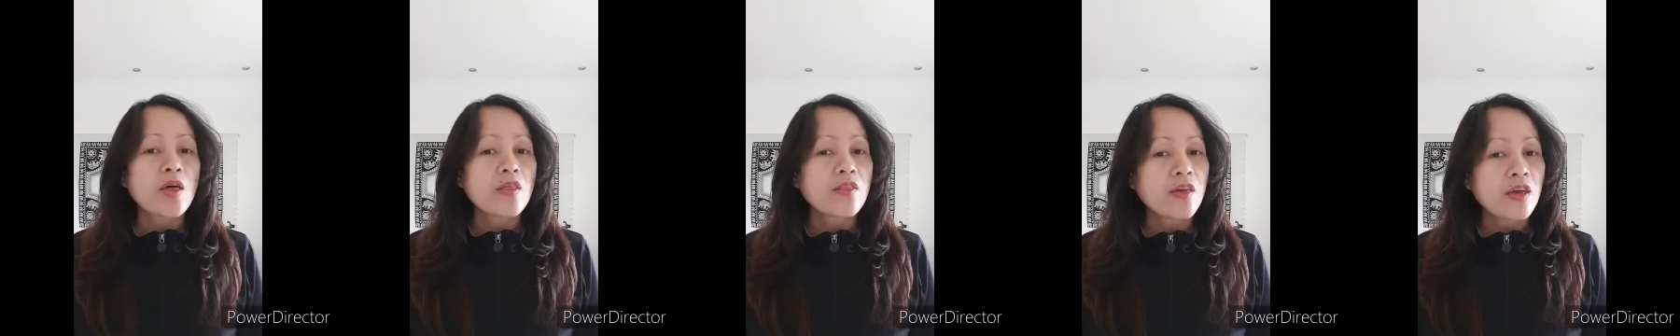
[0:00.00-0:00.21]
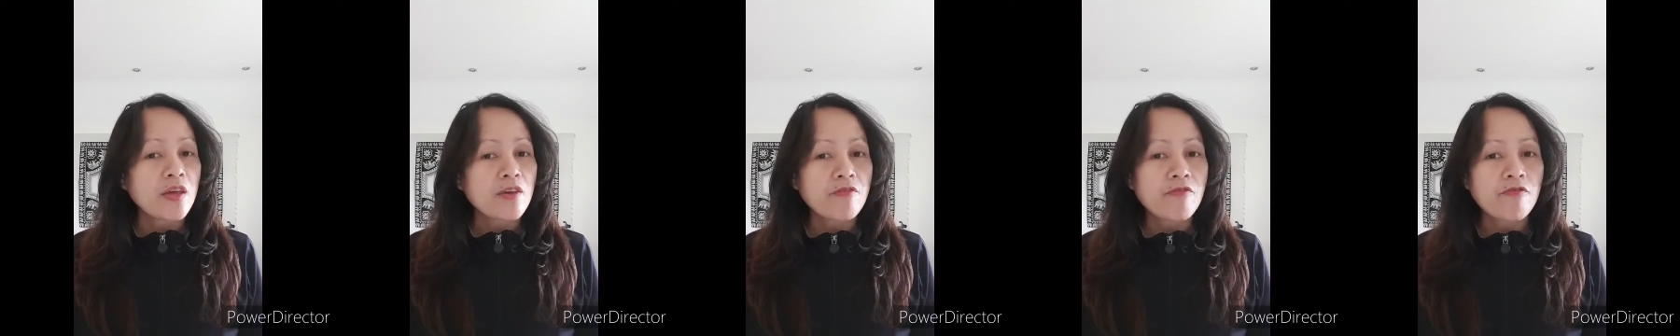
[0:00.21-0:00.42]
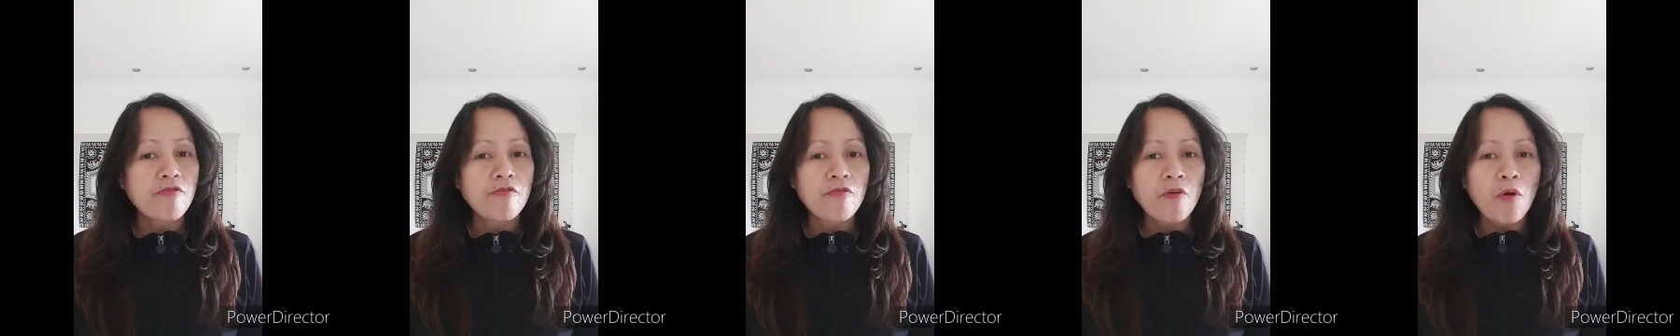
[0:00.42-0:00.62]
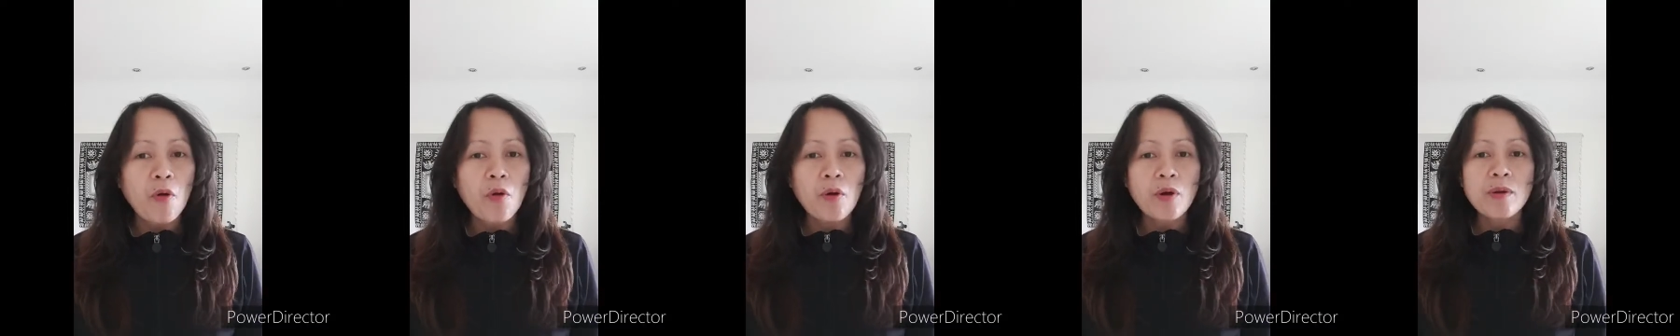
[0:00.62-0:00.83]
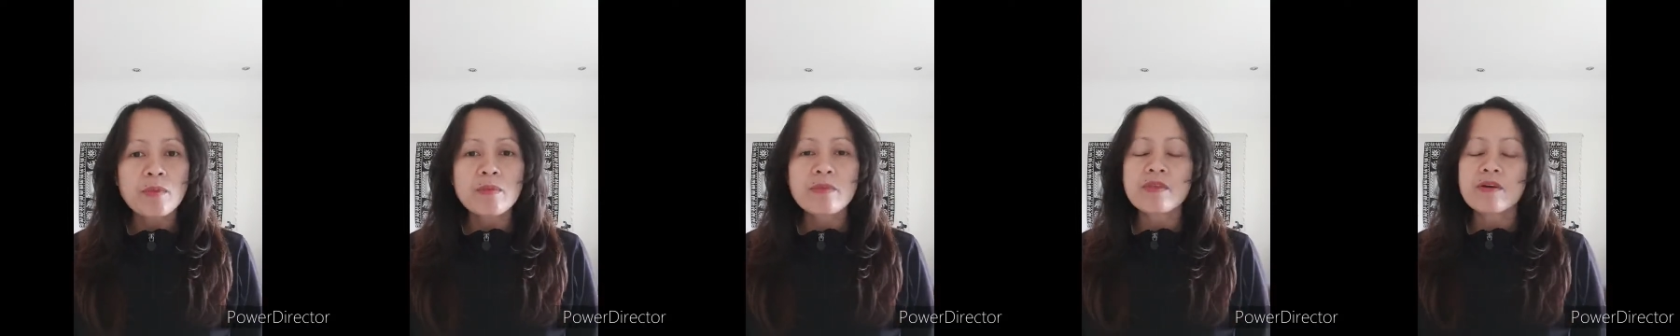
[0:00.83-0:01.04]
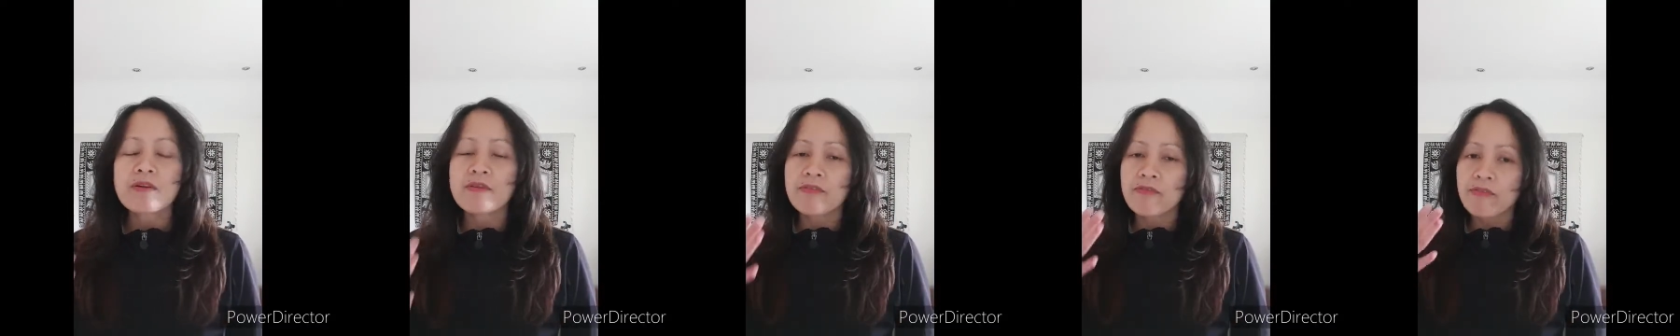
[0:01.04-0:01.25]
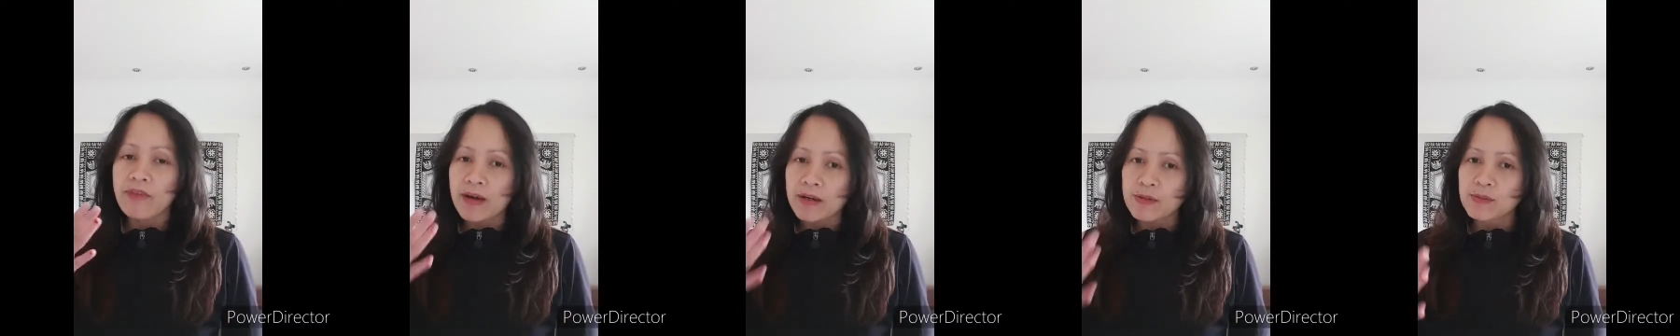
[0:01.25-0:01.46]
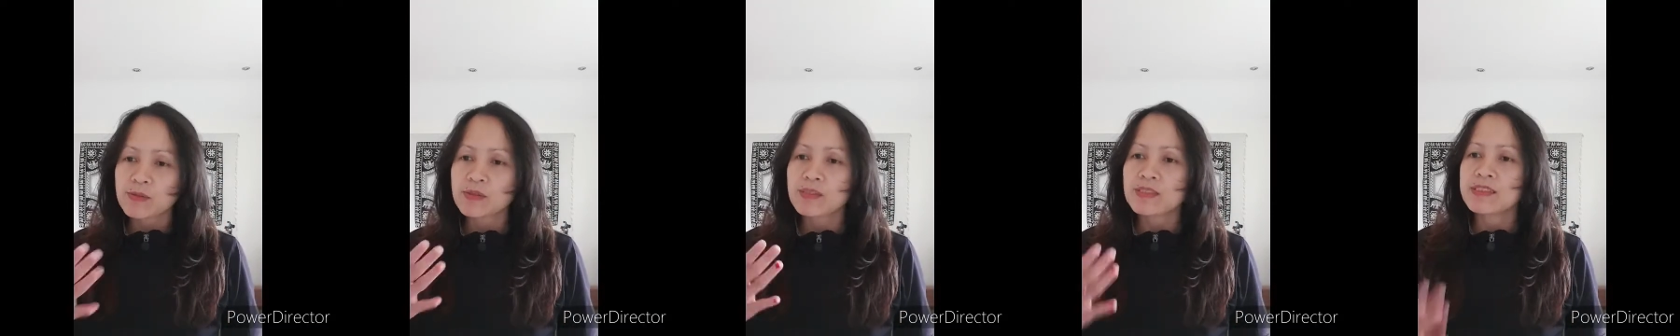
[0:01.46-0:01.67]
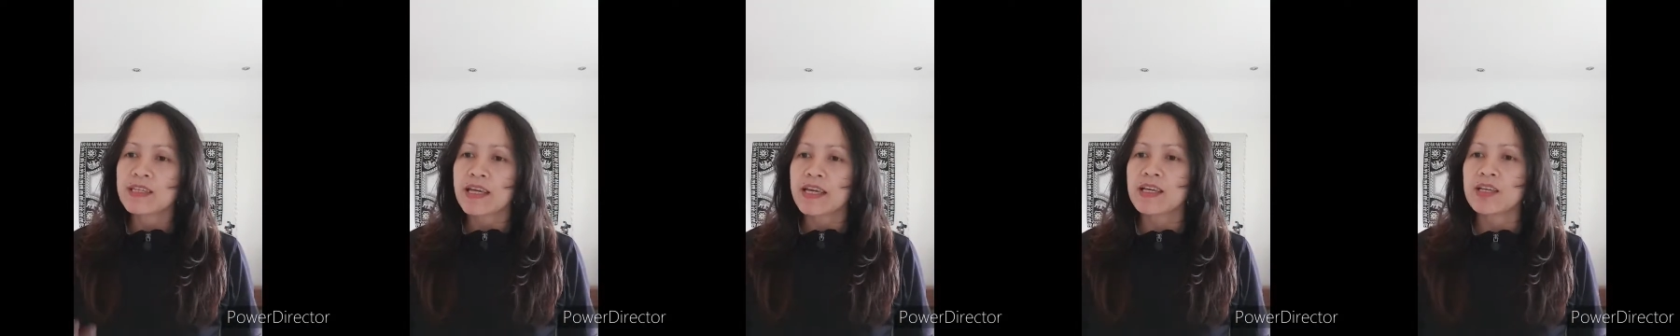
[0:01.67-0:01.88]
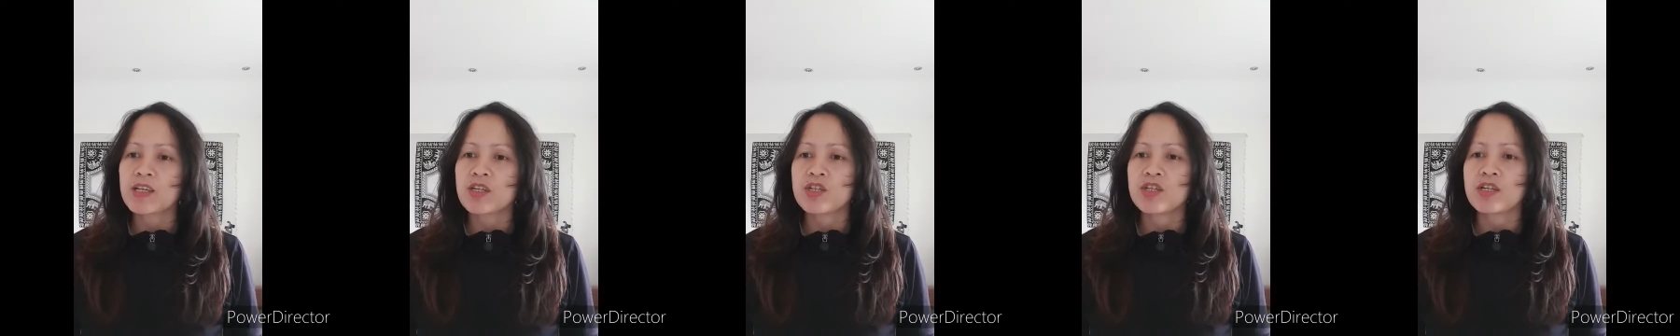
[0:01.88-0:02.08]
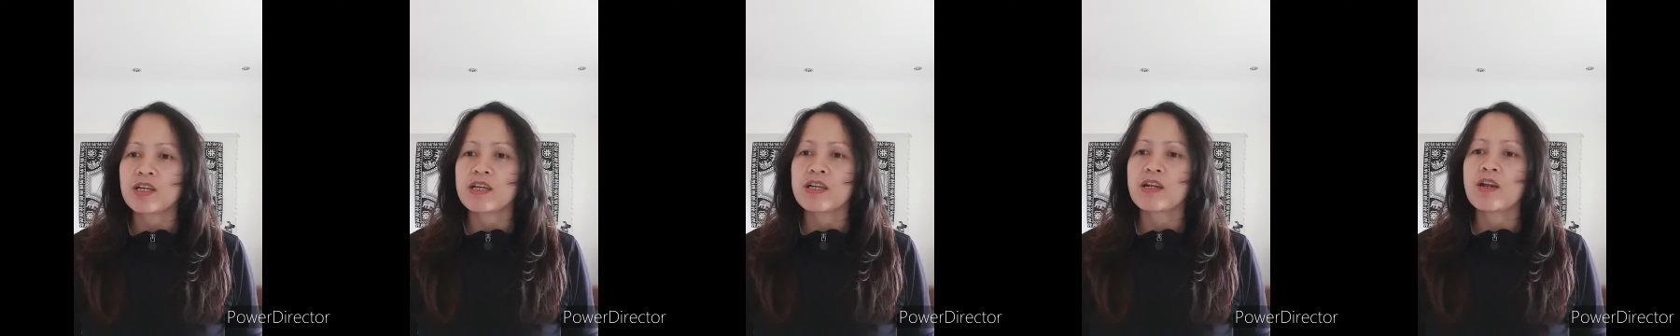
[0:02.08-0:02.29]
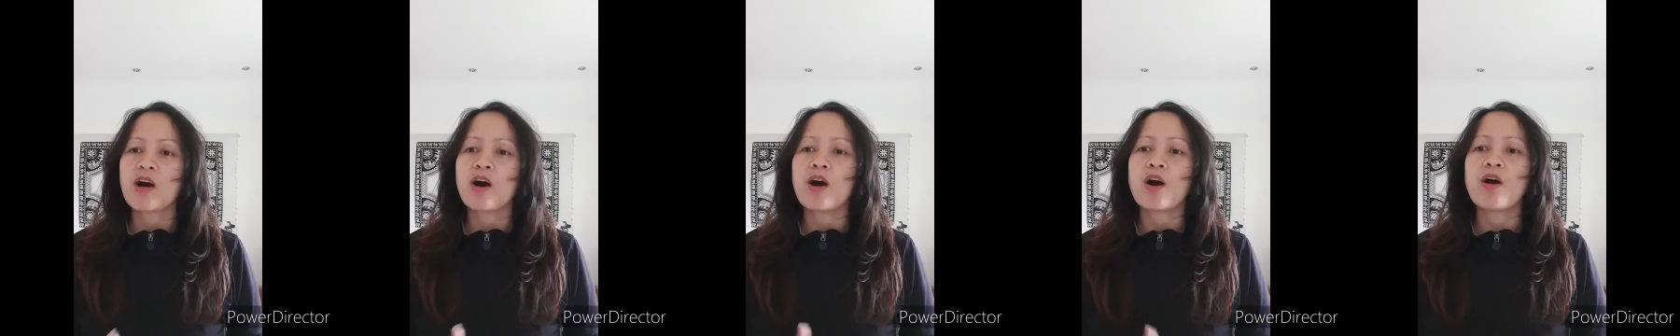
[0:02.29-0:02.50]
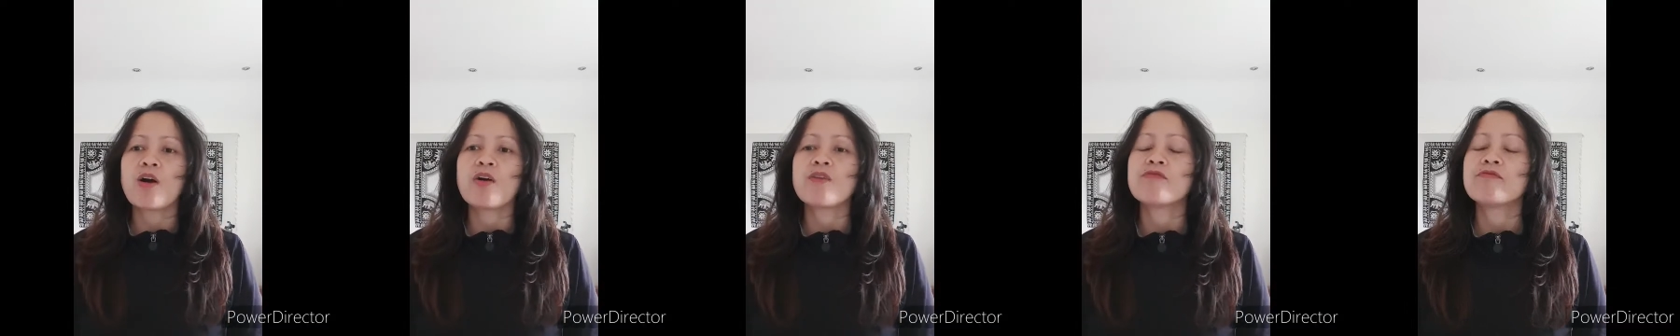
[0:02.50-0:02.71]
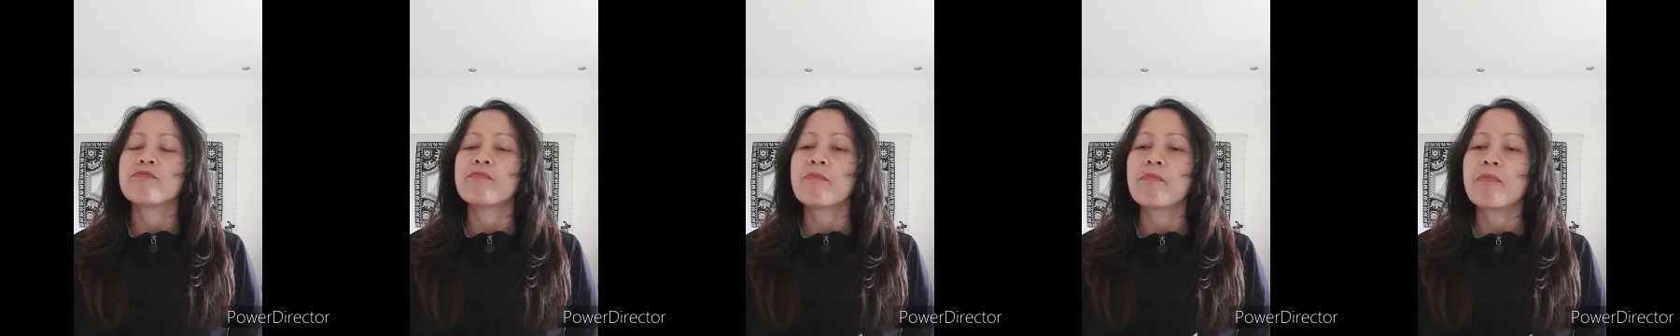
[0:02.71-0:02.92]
they form the foundation of